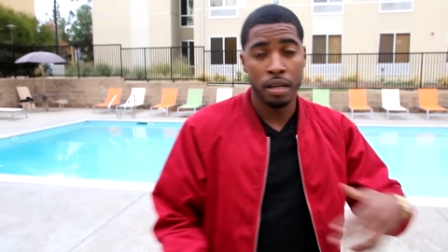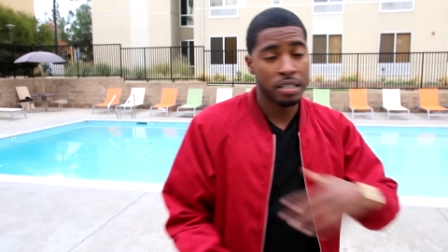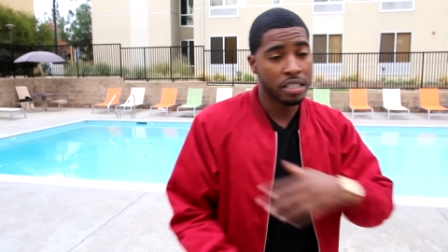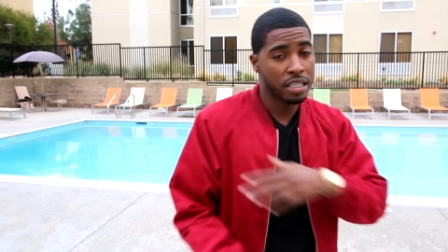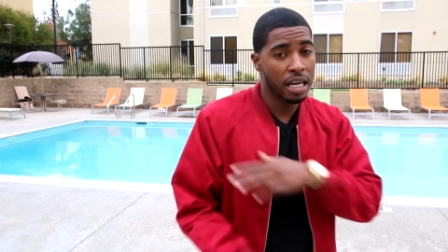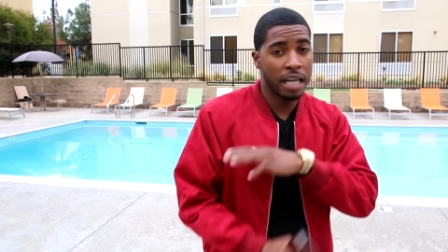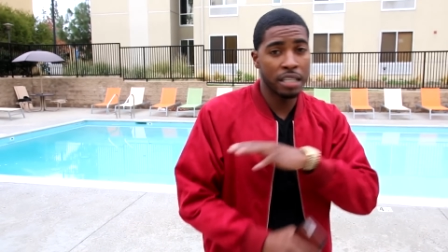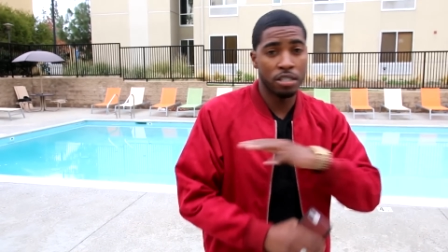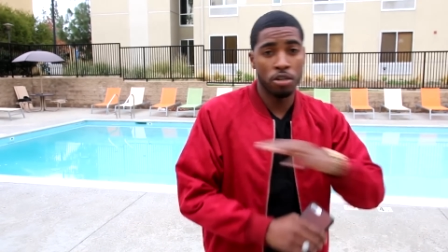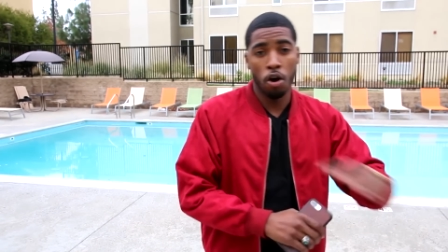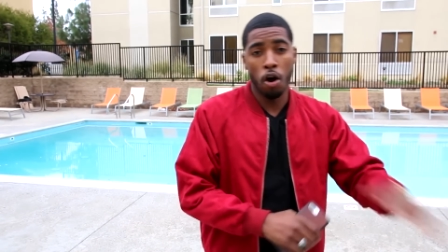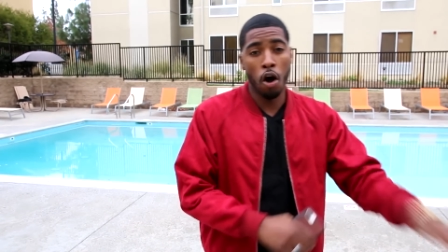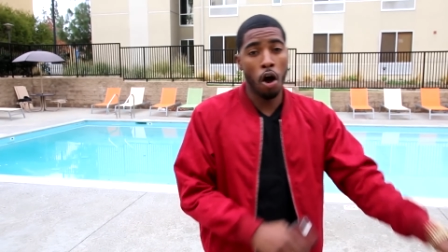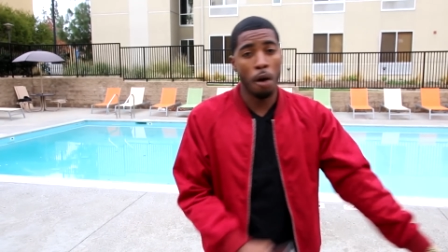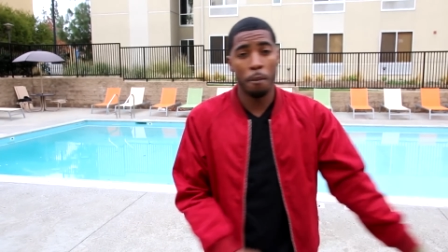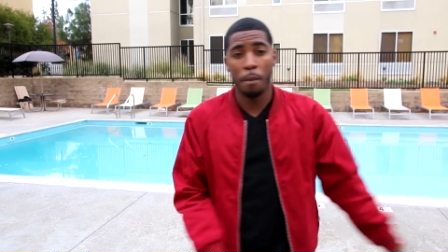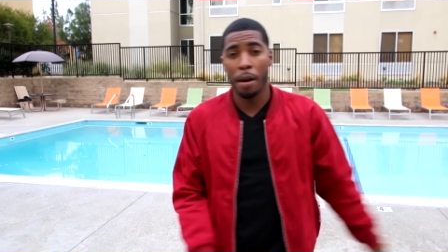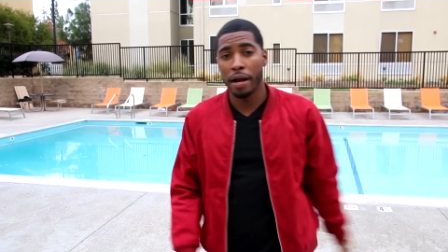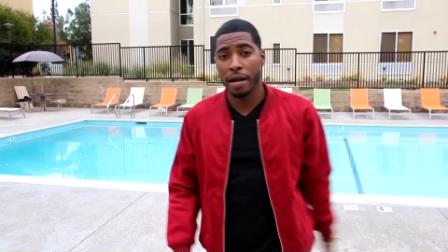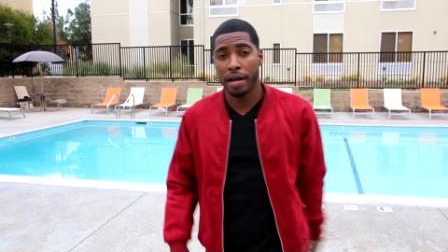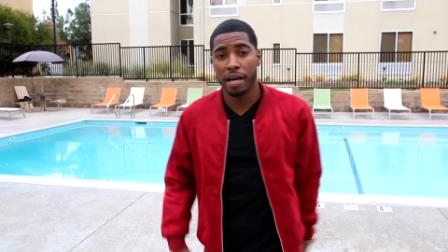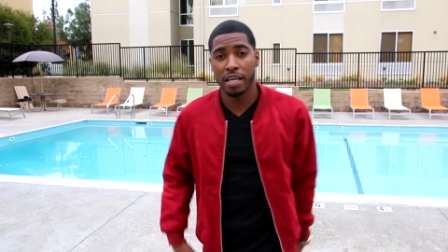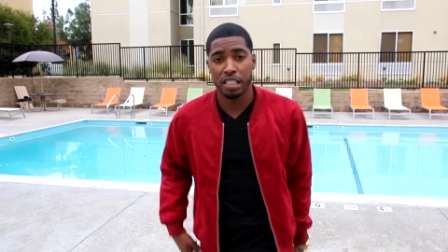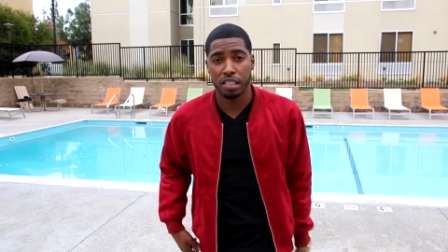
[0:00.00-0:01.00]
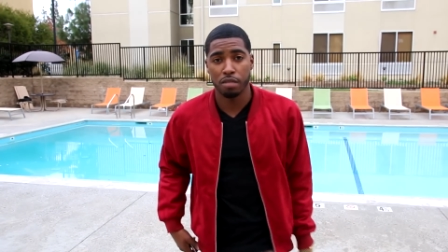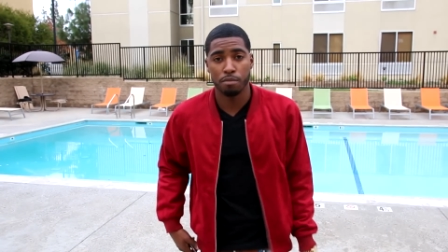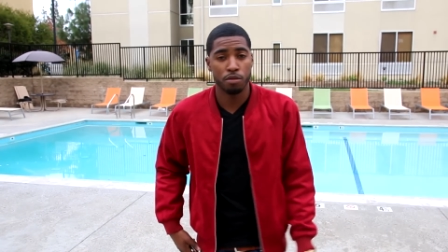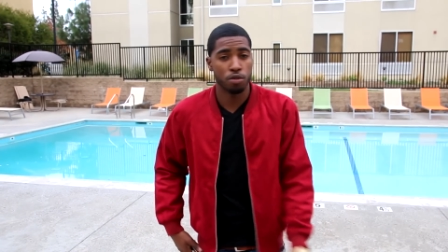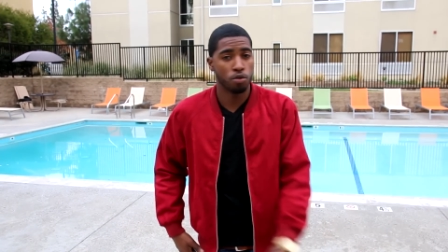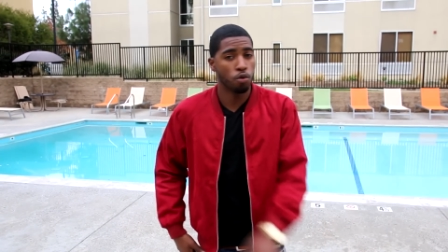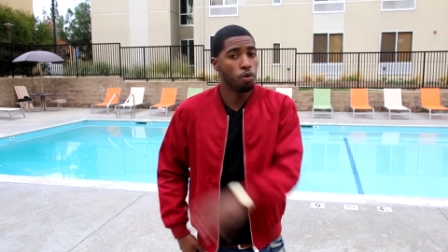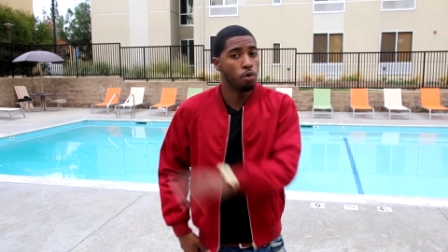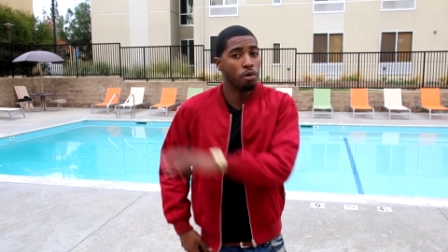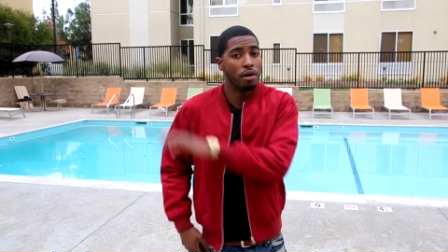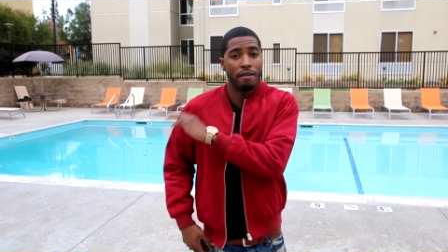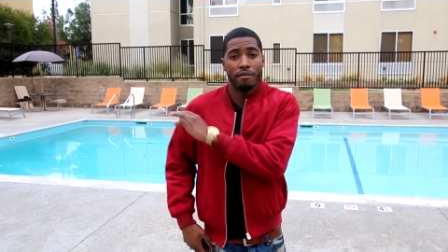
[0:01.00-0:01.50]
Shout out to all my
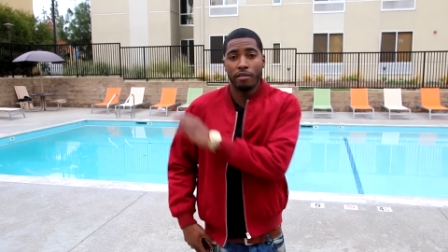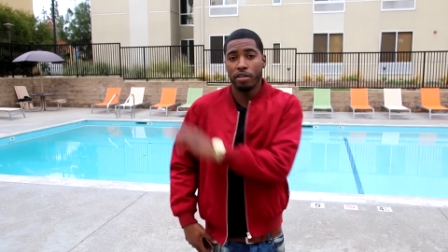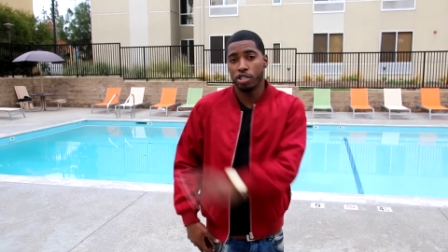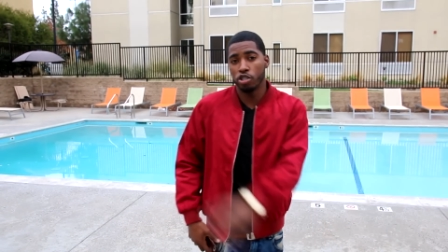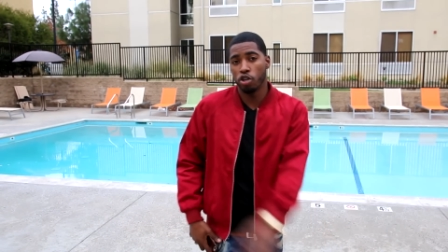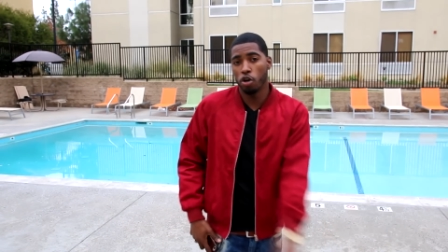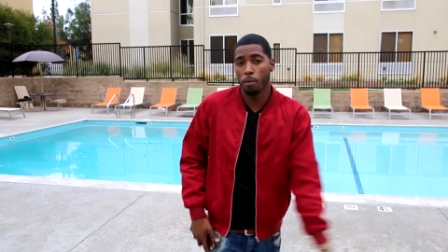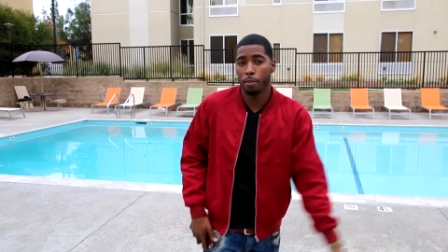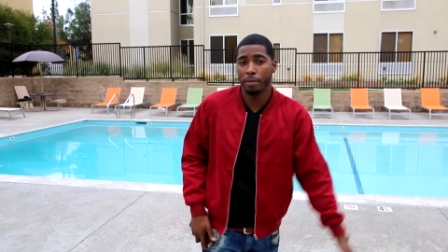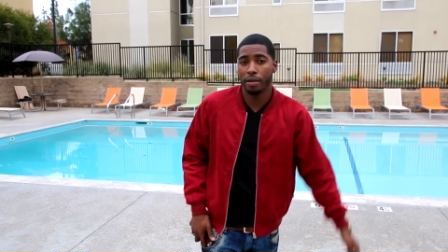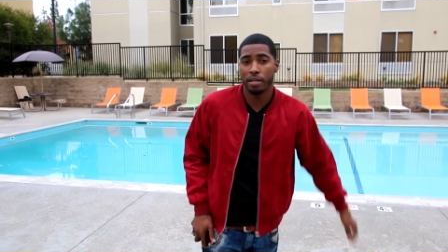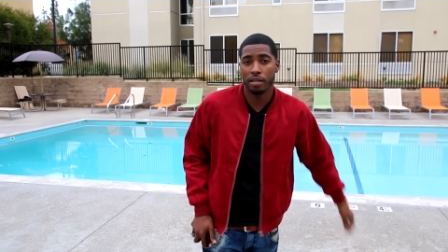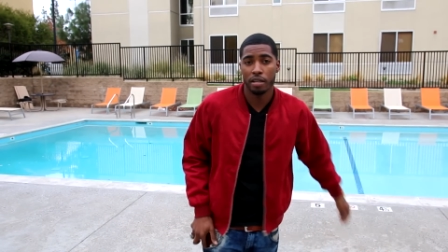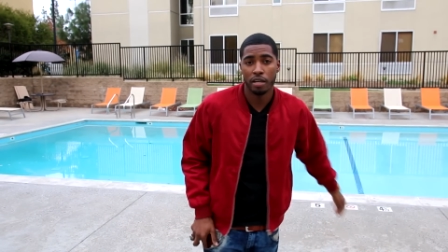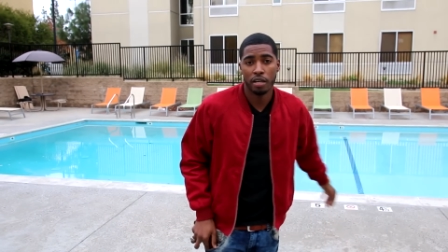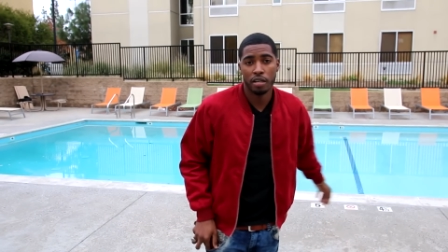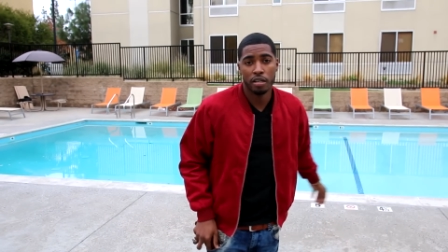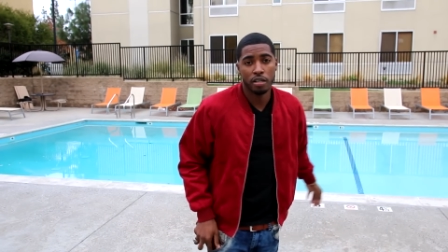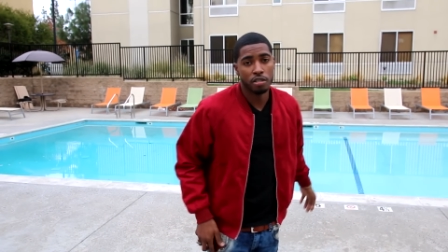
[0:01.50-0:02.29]
customers, whoever showed me